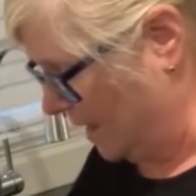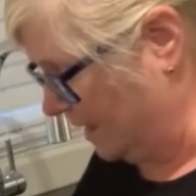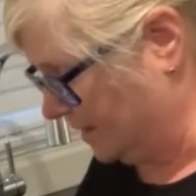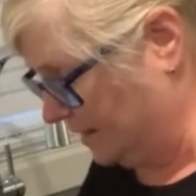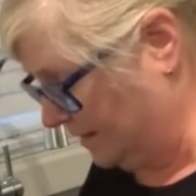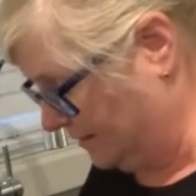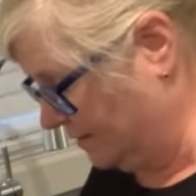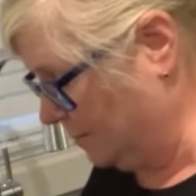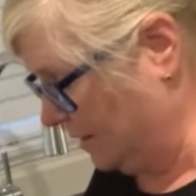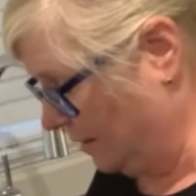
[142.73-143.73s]
It needs
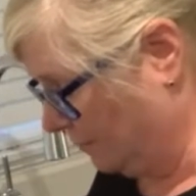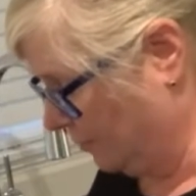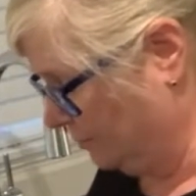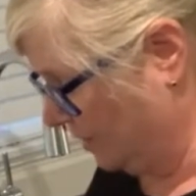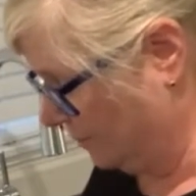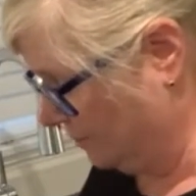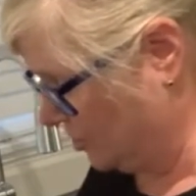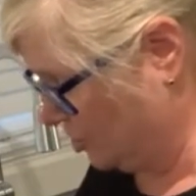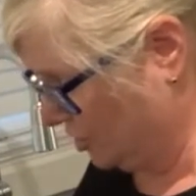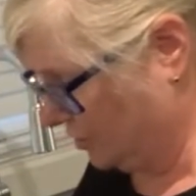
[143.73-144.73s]
to be at room
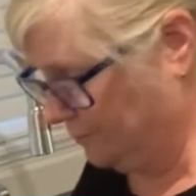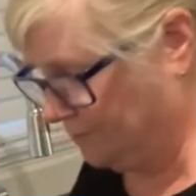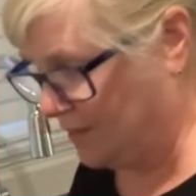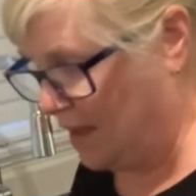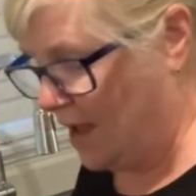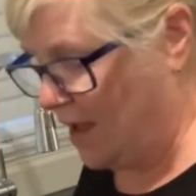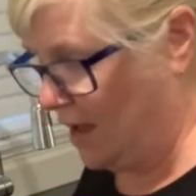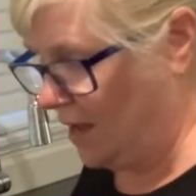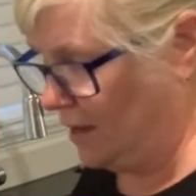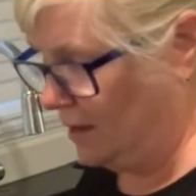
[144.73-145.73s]
temperature,
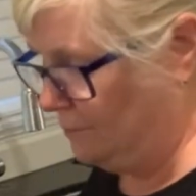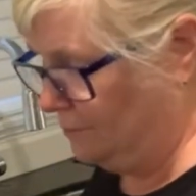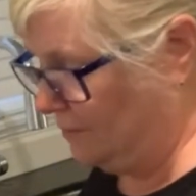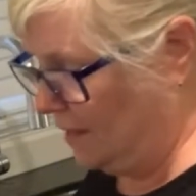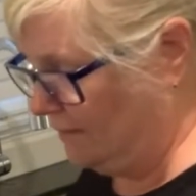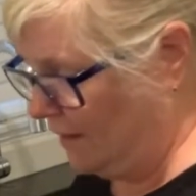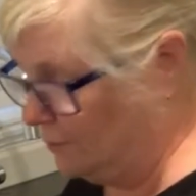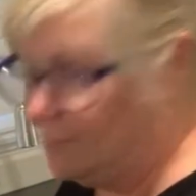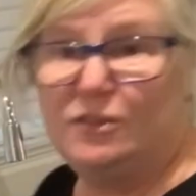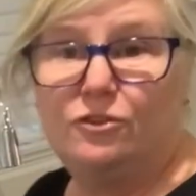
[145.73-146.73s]
and that
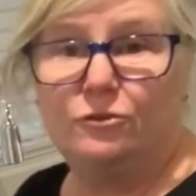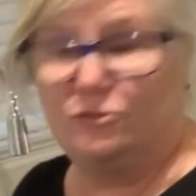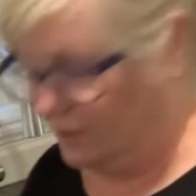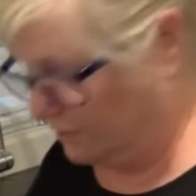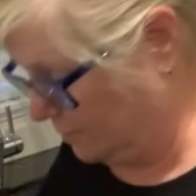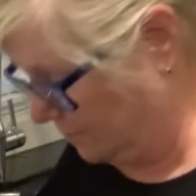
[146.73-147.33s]
would be 2 sticks of